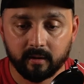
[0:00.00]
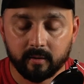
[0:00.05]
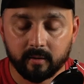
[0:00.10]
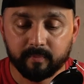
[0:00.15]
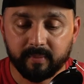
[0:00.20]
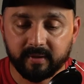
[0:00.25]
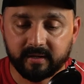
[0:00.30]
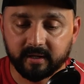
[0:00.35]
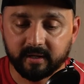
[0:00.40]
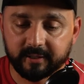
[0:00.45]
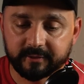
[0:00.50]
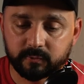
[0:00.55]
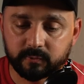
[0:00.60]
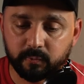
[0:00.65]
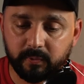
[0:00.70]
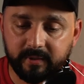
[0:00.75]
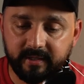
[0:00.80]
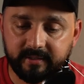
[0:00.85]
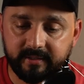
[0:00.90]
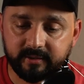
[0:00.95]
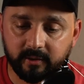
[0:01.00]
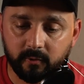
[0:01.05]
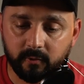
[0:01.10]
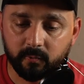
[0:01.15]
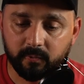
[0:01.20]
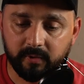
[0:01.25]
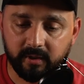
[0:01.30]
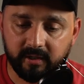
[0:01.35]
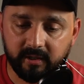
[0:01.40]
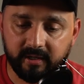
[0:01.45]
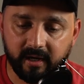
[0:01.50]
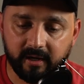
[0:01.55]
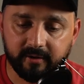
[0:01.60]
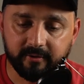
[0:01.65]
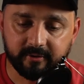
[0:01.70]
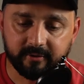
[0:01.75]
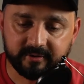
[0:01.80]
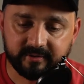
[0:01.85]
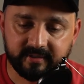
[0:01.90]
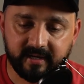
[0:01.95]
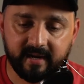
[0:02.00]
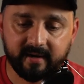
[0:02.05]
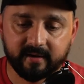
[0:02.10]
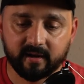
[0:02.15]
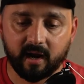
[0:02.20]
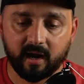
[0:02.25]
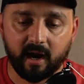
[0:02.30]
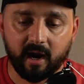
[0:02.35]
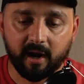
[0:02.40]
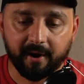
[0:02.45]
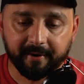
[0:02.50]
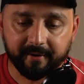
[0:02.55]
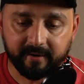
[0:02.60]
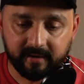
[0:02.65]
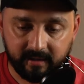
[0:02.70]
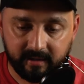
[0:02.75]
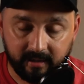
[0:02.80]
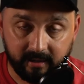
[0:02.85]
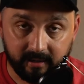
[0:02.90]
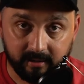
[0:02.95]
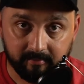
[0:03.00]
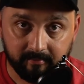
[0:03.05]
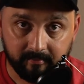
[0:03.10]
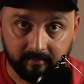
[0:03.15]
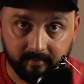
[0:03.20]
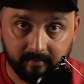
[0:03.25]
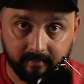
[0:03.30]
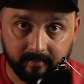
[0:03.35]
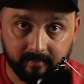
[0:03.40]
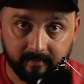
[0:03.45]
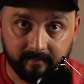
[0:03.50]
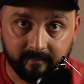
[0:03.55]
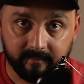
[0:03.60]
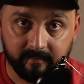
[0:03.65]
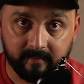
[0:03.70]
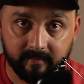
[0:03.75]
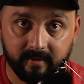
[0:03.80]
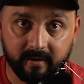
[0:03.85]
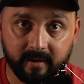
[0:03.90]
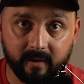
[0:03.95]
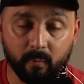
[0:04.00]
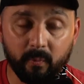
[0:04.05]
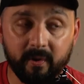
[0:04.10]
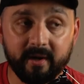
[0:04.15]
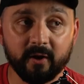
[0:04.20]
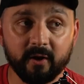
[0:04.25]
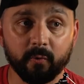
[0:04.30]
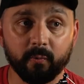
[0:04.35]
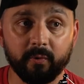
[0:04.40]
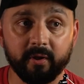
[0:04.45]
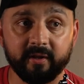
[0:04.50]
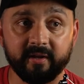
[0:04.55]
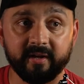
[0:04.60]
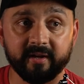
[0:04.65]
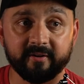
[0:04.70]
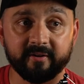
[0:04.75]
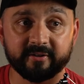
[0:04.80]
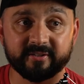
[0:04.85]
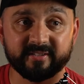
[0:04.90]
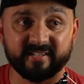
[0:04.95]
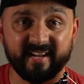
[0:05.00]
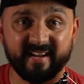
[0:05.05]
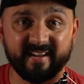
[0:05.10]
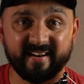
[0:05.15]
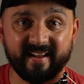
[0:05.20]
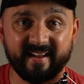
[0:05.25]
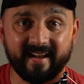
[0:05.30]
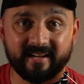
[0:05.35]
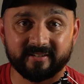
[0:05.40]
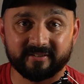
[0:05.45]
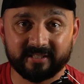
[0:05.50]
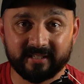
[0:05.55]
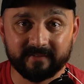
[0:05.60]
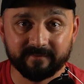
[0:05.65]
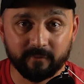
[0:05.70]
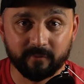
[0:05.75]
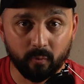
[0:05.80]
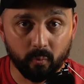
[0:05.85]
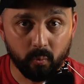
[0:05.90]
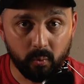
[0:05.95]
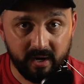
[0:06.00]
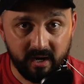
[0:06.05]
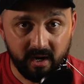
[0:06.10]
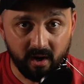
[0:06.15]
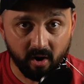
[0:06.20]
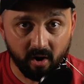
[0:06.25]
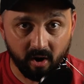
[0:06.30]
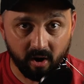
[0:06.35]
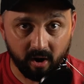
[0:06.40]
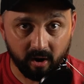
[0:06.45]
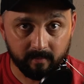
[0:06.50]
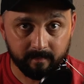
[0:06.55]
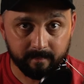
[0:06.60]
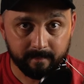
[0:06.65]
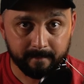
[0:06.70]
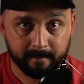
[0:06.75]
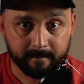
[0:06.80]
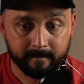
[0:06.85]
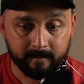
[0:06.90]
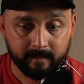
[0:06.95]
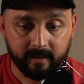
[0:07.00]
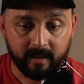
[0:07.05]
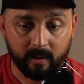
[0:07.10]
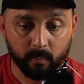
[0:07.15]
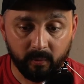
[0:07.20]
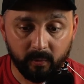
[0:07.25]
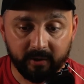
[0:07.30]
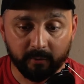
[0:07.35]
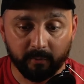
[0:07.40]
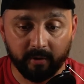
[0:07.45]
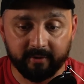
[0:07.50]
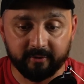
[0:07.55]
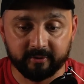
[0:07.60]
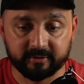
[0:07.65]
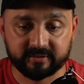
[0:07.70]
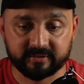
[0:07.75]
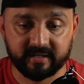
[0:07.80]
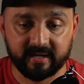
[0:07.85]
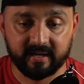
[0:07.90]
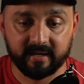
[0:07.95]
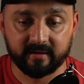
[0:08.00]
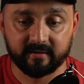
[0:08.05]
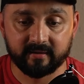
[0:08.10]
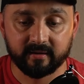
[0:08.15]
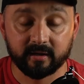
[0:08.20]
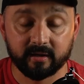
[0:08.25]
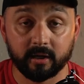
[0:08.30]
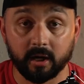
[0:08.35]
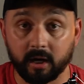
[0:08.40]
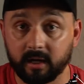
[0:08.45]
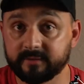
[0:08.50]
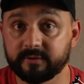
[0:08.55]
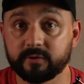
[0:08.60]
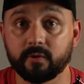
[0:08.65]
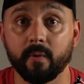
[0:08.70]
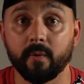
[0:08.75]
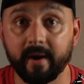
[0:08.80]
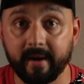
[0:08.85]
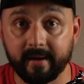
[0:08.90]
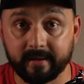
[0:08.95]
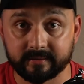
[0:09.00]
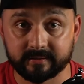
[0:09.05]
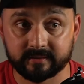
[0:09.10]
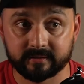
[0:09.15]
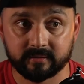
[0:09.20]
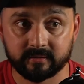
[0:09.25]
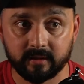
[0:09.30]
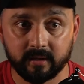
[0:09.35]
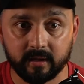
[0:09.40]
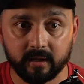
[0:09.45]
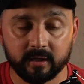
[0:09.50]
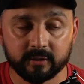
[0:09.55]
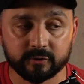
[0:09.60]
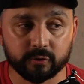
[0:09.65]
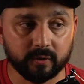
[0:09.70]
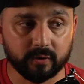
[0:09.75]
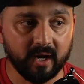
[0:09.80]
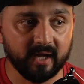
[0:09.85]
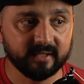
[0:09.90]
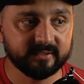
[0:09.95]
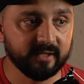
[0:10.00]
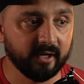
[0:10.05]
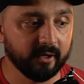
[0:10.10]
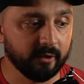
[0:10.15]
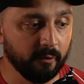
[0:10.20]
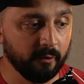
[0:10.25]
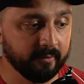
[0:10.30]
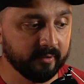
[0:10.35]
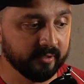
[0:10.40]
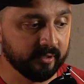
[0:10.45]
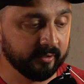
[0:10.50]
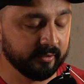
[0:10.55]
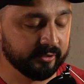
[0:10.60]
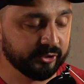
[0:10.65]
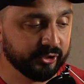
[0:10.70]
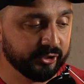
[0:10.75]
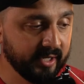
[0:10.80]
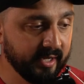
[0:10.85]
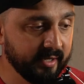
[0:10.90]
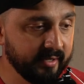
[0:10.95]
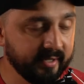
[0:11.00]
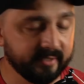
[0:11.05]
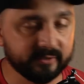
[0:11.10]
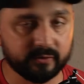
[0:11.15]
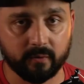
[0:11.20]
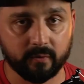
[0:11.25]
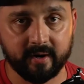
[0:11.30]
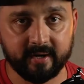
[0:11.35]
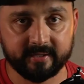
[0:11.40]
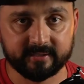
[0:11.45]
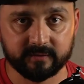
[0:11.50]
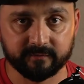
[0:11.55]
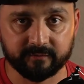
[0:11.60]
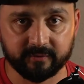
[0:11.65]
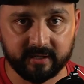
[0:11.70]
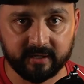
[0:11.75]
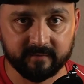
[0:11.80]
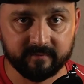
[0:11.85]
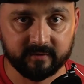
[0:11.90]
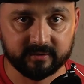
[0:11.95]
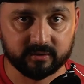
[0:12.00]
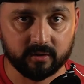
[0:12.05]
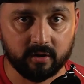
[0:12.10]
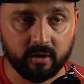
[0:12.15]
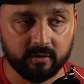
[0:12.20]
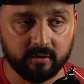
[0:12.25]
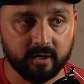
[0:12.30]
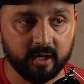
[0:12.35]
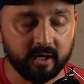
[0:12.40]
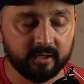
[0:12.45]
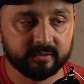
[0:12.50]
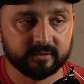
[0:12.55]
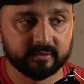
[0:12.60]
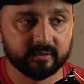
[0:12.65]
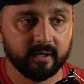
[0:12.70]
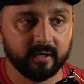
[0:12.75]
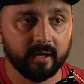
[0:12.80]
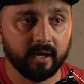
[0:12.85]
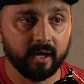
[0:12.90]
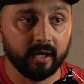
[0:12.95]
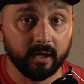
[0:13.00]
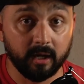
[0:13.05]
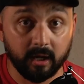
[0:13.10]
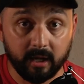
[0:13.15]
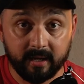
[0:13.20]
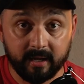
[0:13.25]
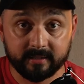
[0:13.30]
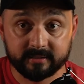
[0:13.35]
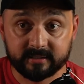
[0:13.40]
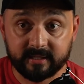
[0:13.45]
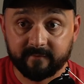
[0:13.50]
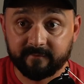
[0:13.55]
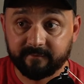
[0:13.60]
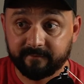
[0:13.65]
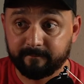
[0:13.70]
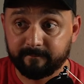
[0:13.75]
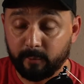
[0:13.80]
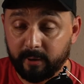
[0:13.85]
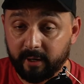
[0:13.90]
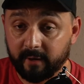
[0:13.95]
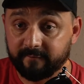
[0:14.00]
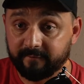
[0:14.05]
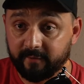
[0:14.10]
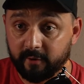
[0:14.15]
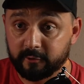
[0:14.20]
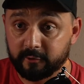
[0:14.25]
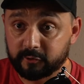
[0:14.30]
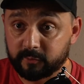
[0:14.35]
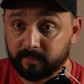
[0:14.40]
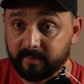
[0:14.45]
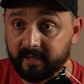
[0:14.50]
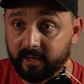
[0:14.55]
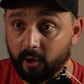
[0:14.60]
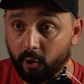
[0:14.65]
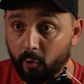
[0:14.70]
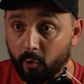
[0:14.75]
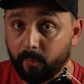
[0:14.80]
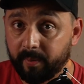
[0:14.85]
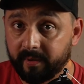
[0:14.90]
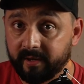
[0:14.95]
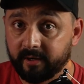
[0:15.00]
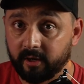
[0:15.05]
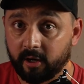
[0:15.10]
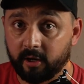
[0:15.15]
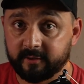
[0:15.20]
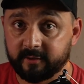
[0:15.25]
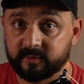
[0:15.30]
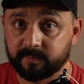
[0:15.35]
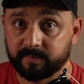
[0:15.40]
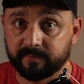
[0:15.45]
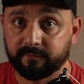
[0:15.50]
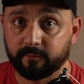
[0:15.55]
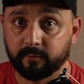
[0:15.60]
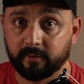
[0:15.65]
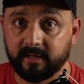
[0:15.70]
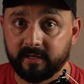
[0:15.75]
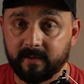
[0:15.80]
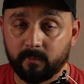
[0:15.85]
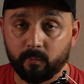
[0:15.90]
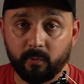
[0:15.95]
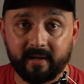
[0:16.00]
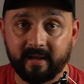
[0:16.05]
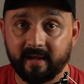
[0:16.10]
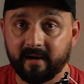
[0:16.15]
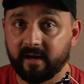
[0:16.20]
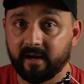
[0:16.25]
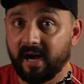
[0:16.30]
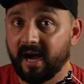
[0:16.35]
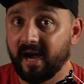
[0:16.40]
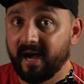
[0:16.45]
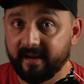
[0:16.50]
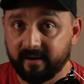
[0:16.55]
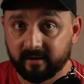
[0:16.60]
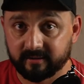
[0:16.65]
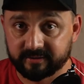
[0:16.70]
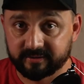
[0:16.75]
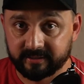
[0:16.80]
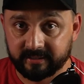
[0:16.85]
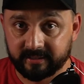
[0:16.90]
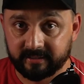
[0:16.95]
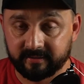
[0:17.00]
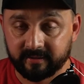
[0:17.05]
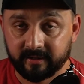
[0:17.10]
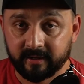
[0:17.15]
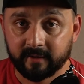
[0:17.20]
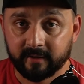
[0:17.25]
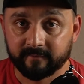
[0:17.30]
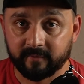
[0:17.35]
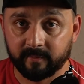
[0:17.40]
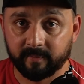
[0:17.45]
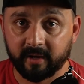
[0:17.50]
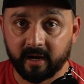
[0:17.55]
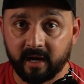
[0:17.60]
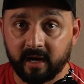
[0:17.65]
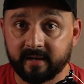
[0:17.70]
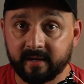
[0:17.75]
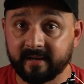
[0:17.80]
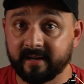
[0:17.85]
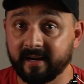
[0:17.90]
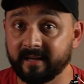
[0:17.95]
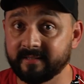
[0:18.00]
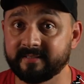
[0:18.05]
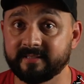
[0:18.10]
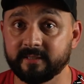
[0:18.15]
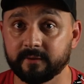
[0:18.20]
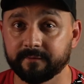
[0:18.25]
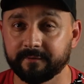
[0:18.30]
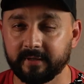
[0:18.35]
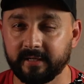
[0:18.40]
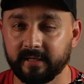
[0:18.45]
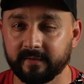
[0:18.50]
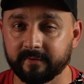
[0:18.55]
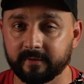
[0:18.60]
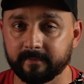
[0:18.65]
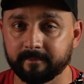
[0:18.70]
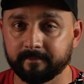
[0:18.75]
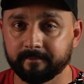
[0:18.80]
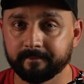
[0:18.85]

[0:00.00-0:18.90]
Because we don't really understand our need. And we don't really understand how sinful we are. And we don't understand God's grace. So God's not going to shed His grace and forgiveness on us unless we are first being open and honest before Him. We cannot hide our sin from God and God still forgive it.